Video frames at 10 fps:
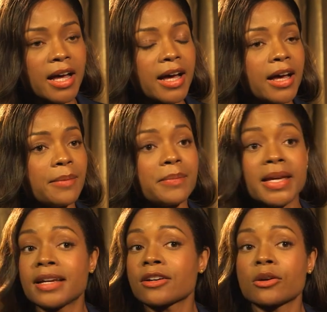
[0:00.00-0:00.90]
um,
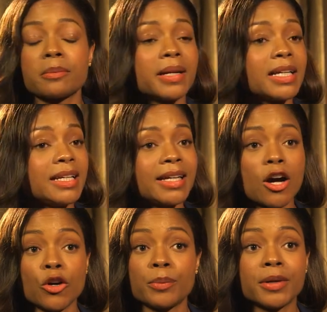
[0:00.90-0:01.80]
being completely
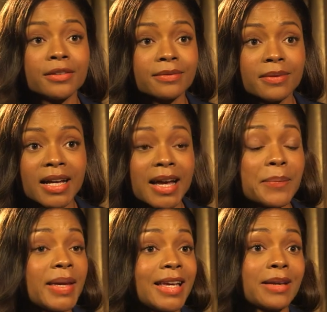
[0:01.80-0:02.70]
open,
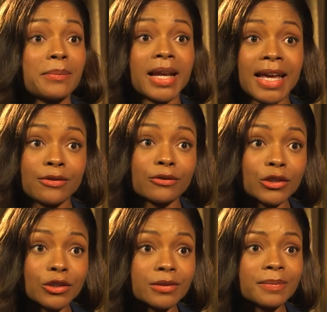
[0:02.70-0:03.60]
being playful,